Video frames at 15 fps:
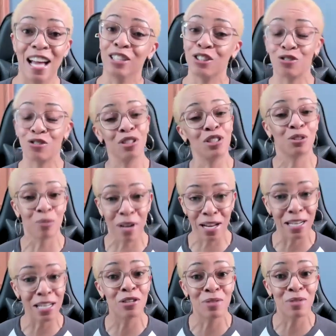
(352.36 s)
and strength mm-hmm.
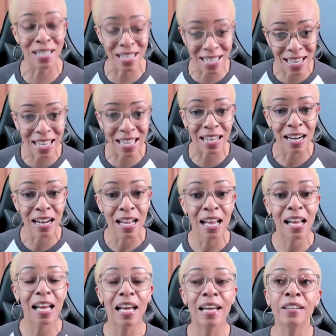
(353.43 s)
training you can get.
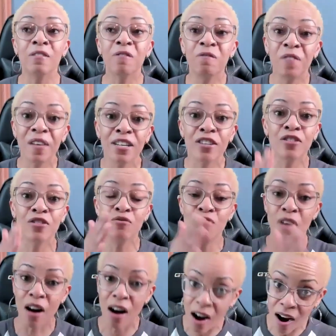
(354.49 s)
Mm-hmm. And the mm-hmm. fitter you
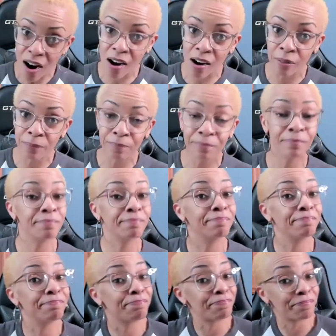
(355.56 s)
are,
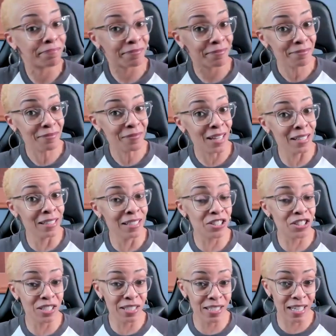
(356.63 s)
let's
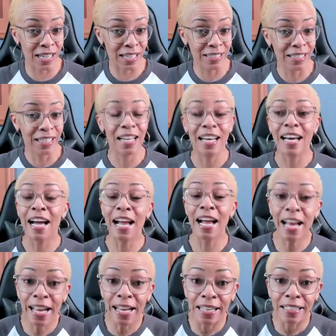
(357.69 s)
just say,
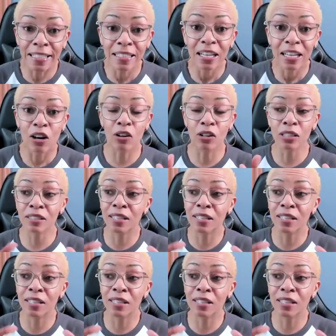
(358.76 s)
and on